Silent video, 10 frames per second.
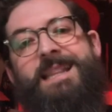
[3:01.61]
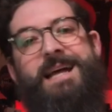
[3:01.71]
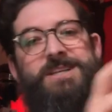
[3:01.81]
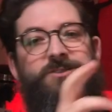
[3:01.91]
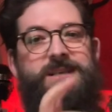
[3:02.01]

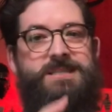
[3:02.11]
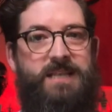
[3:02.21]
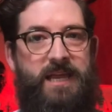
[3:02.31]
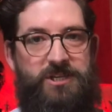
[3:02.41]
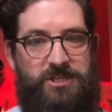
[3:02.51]
that
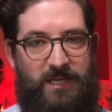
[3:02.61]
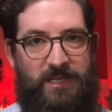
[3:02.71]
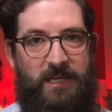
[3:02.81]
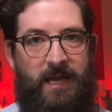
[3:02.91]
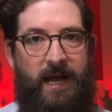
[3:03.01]

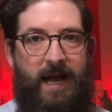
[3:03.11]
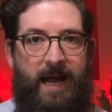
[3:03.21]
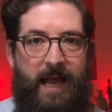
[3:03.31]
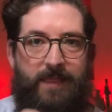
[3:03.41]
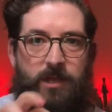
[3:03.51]
translation,
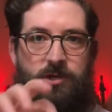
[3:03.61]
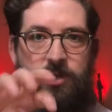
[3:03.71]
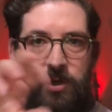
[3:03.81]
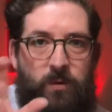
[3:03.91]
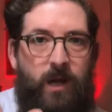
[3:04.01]
the
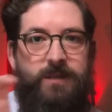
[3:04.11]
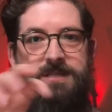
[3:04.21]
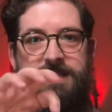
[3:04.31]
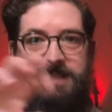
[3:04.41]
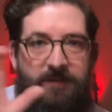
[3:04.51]
nuance,
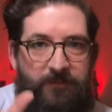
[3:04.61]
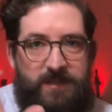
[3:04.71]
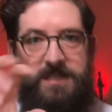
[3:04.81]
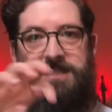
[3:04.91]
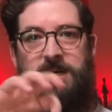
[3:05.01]
the
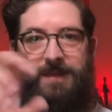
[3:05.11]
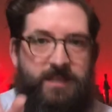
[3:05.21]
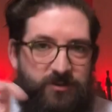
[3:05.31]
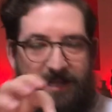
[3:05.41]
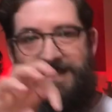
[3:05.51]
differences come in the
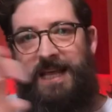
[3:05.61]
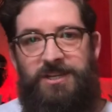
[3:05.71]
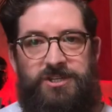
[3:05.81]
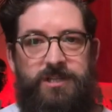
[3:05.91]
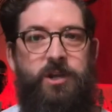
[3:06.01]

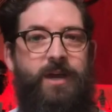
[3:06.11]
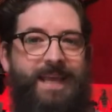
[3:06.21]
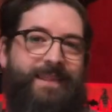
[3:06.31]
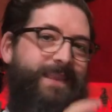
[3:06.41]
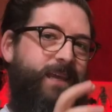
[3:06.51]
translation, not
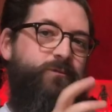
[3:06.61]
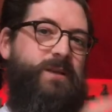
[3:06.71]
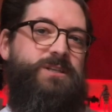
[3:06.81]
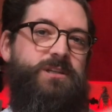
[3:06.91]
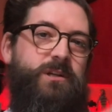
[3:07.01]
in the
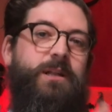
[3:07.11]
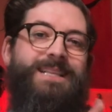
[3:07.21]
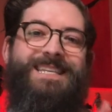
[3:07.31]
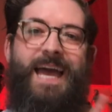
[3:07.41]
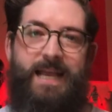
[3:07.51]
original
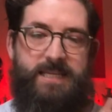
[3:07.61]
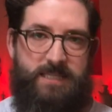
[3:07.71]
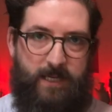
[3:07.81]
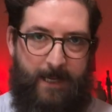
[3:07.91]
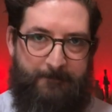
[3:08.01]

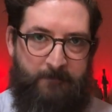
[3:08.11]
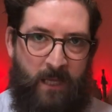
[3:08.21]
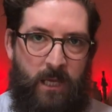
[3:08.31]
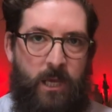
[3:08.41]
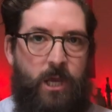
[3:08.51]
text. Okay,
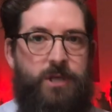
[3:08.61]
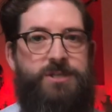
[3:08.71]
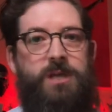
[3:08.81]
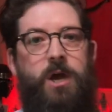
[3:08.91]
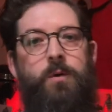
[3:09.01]

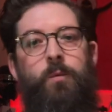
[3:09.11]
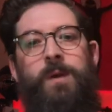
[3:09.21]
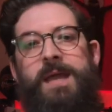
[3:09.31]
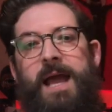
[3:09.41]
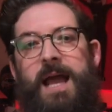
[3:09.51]
so
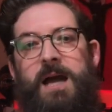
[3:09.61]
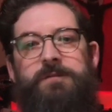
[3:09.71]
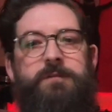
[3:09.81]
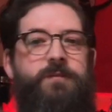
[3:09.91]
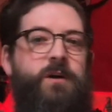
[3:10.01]
we have
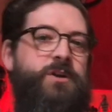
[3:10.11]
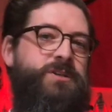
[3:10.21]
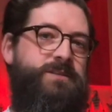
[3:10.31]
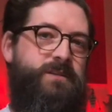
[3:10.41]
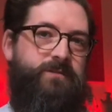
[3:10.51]

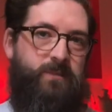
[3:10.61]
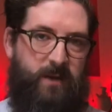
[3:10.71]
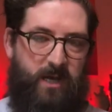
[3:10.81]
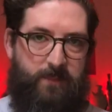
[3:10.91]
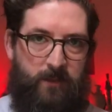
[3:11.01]
versions of the
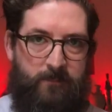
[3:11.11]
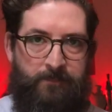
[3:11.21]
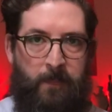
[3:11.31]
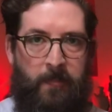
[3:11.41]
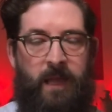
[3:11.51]
Bible
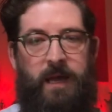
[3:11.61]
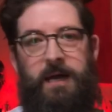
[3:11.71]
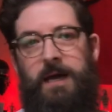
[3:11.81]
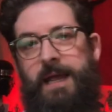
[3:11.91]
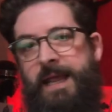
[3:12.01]

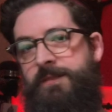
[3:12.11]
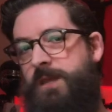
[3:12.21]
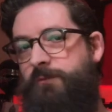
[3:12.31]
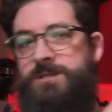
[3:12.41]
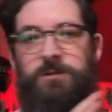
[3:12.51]
in the
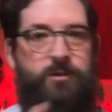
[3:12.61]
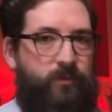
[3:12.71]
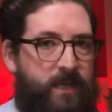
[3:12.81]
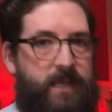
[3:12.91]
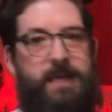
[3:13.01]
original
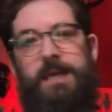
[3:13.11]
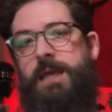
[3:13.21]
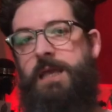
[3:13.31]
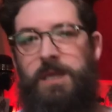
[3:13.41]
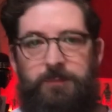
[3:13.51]
Greek,
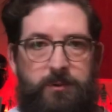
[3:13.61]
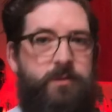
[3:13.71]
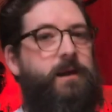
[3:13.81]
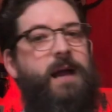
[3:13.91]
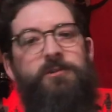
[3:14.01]

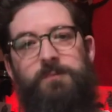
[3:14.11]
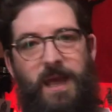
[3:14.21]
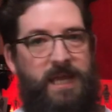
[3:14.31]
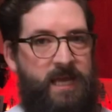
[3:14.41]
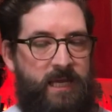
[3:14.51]
Hebrew,
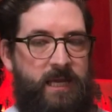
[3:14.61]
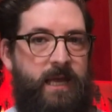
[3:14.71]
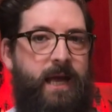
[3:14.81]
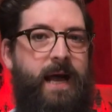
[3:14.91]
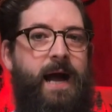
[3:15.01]
Aramaic,
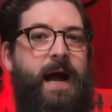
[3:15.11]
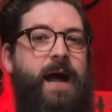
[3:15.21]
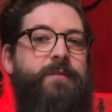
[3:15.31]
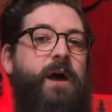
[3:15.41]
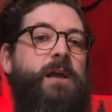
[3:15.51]

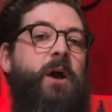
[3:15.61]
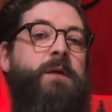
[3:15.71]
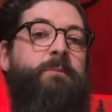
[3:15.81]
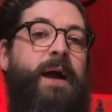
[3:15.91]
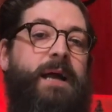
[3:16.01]
that are
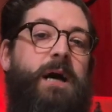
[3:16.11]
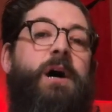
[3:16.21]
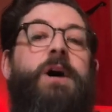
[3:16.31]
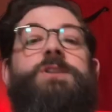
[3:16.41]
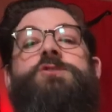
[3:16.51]
going back
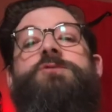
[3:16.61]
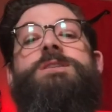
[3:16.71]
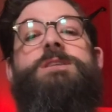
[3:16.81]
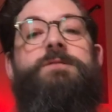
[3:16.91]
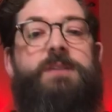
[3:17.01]

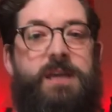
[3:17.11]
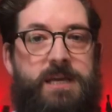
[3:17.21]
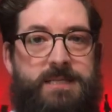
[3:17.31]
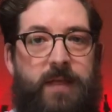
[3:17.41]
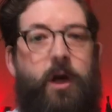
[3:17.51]
hundreds of
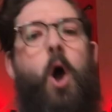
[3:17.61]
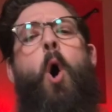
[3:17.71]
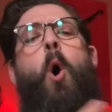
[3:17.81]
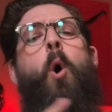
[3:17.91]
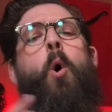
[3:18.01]
years, like the
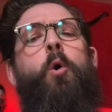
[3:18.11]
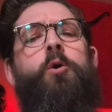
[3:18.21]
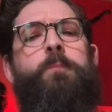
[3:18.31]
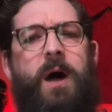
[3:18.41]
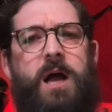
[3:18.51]

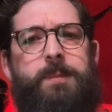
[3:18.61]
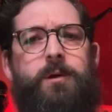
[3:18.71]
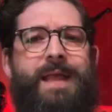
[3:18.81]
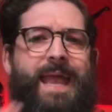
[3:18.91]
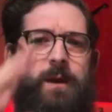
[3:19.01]
whole
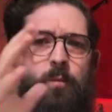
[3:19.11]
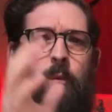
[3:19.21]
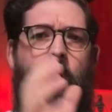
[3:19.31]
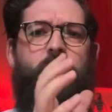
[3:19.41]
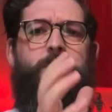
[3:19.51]
Bible in
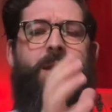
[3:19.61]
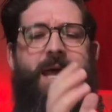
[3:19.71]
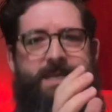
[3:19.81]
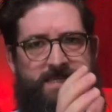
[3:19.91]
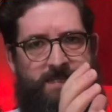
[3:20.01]
one
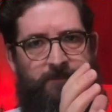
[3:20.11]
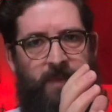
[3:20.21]
place.